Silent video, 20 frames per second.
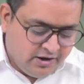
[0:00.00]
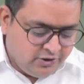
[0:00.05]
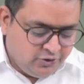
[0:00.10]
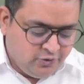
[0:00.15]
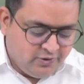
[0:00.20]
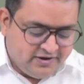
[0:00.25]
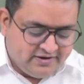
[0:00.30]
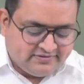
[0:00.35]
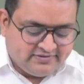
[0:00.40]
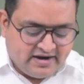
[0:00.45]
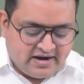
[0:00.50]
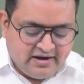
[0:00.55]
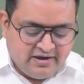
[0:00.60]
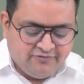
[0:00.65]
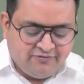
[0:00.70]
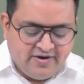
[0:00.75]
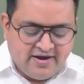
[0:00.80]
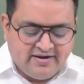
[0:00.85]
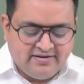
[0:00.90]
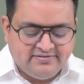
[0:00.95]
You understand,
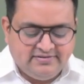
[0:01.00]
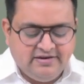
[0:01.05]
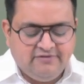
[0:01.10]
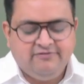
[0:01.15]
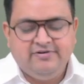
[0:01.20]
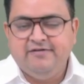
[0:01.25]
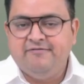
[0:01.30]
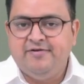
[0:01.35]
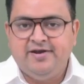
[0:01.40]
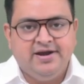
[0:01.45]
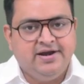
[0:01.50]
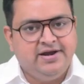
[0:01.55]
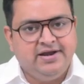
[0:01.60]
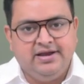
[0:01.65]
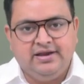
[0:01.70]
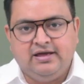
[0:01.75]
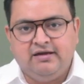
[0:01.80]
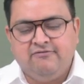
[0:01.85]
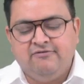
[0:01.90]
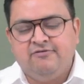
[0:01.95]
if I receive dividend
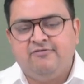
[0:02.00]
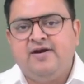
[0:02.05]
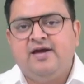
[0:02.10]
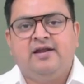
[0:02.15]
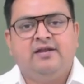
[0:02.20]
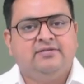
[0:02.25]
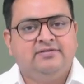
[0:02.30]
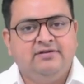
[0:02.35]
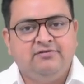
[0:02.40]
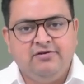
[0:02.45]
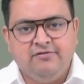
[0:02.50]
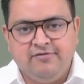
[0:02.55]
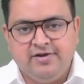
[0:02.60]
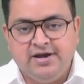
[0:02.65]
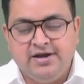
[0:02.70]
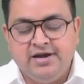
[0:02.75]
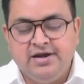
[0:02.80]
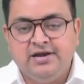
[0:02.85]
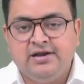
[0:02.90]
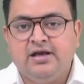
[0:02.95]
income, if I receive
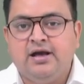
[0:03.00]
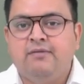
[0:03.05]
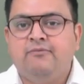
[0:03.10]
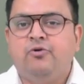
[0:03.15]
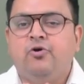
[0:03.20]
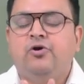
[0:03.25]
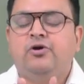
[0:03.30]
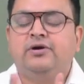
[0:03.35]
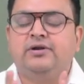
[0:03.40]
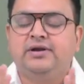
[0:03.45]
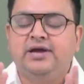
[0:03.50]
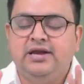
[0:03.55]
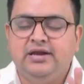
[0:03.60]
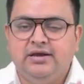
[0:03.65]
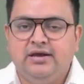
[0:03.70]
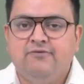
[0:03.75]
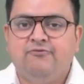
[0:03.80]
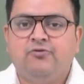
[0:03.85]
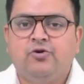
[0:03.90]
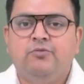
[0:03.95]
dividend income or
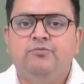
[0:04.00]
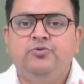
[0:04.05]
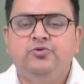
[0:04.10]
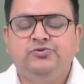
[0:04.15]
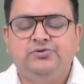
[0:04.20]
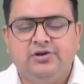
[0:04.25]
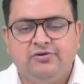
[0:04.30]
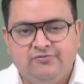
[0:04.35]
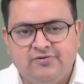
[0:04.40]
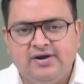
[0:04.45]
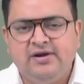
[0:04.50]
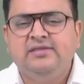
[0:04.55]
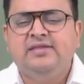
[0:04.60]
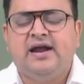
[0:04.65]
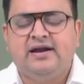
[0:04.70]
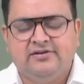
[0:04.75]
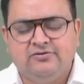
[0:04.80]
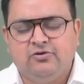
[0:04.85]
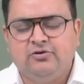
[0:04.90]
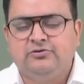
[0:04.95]
income from mutual fund,
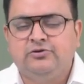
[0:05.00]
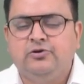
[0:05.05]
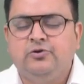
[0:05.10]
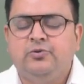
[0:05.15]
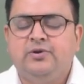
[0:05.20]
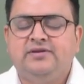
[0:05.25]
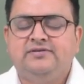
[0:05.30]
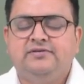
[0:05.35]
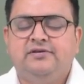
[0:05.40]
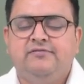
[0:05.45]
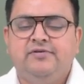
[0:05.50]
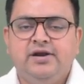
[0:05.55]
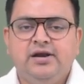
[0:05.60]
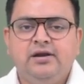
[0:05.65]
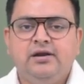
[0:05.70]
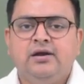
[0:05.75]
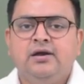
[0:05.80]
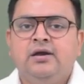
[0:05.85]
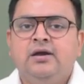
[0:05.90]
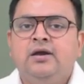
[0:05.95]
that is also known as
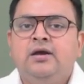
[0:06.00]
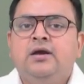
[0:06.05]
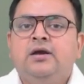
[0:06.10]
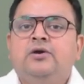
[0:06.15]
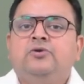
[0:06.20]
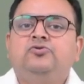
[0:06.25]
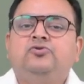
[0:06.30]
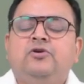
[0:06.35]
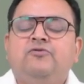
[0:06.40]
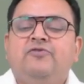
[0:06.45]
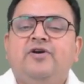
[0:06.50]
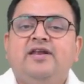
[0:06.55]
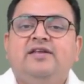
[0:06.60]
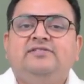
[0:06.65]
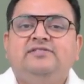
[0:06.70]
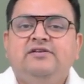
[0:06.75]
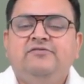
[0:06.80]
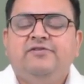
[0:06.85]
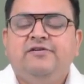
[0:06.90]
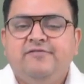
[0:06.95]
dividend. So if I receive